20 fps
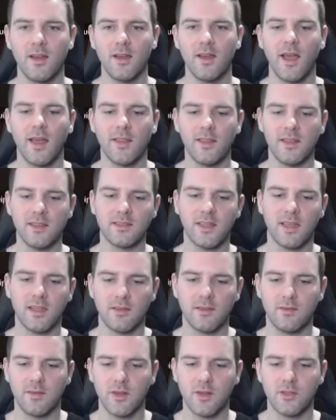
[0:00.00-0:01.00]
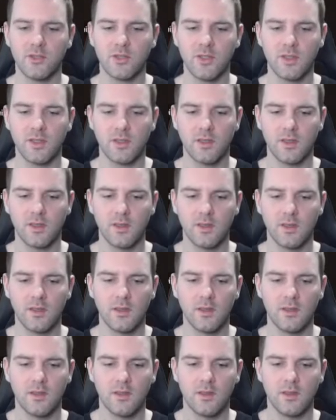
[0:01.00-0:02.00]
at least I can finish it.
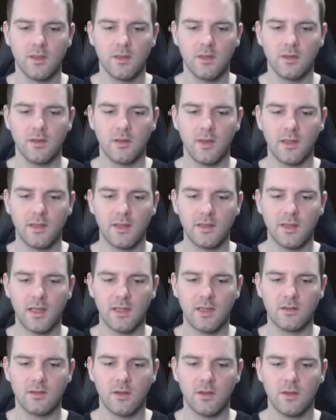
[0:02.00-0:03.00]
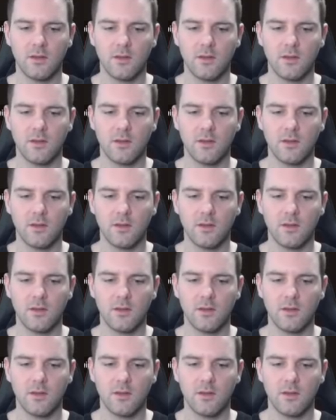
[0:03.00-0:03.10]
So I think that's all the